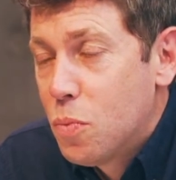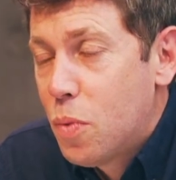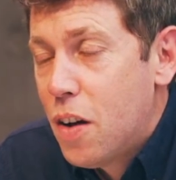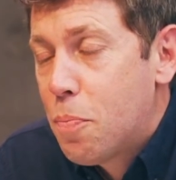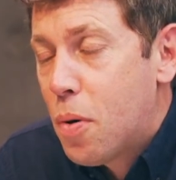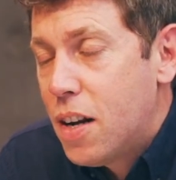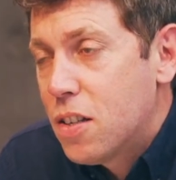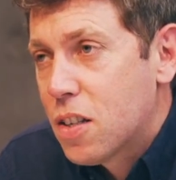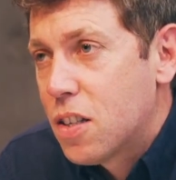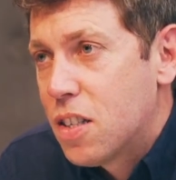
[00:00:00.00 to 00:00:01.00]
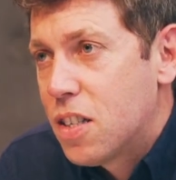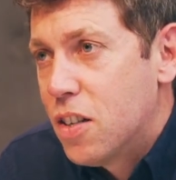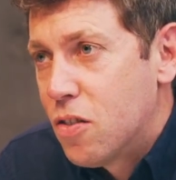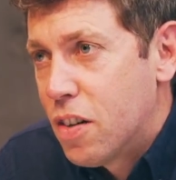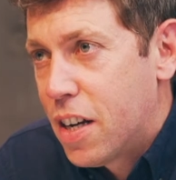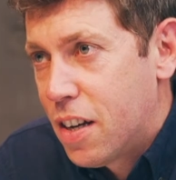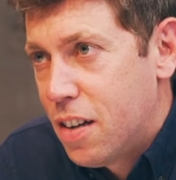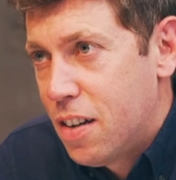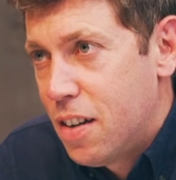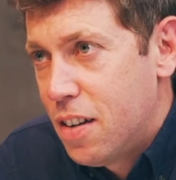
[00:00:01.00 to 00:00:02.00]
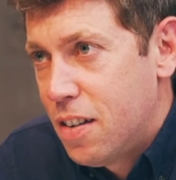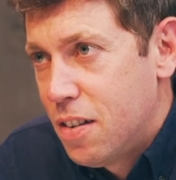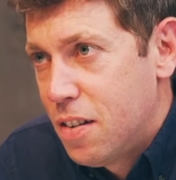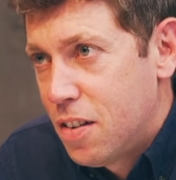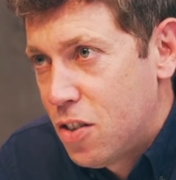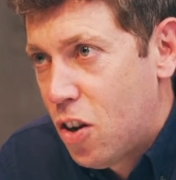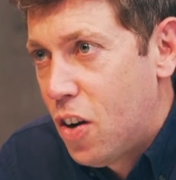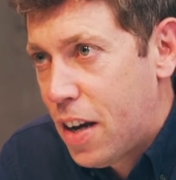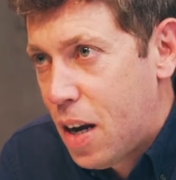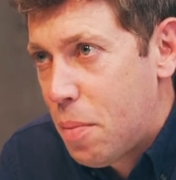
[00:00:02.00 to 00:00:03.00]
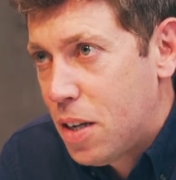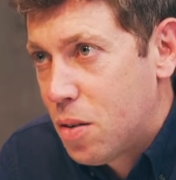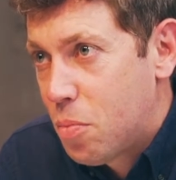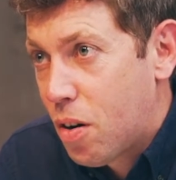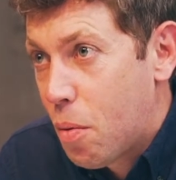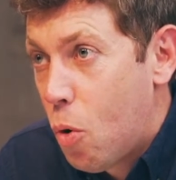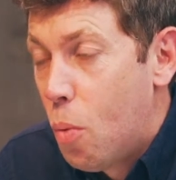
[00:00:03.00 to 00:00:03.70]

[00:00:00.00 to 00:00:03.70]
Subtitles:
if brands are considering starting an ambassador program,